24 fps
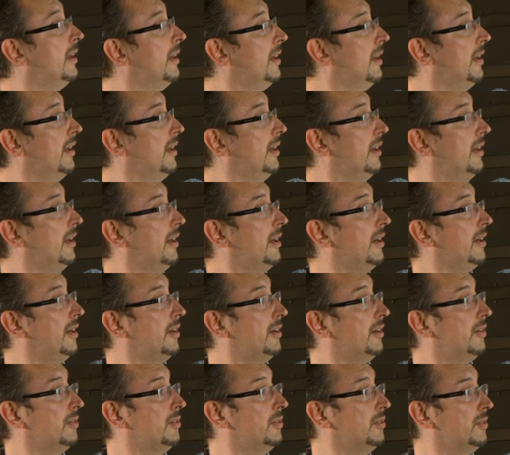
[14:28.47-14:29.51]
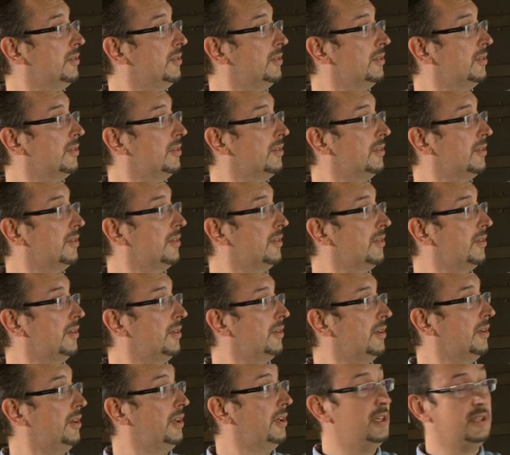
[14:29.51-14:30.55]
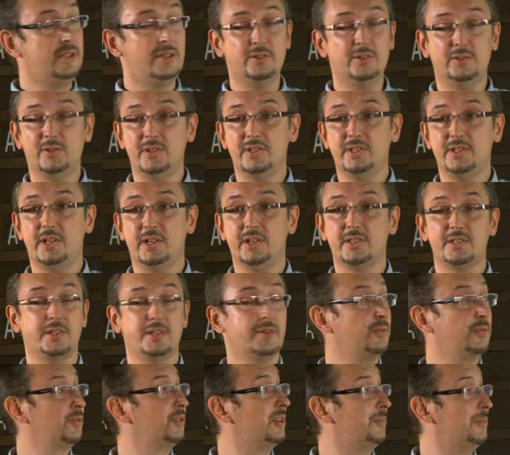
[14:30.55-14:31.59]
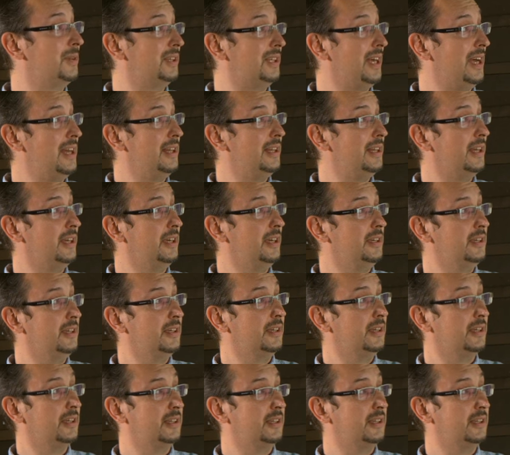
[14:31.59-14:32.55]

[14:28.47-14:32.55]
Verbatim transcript: There is also an interesting fundamental, there is an evaluation.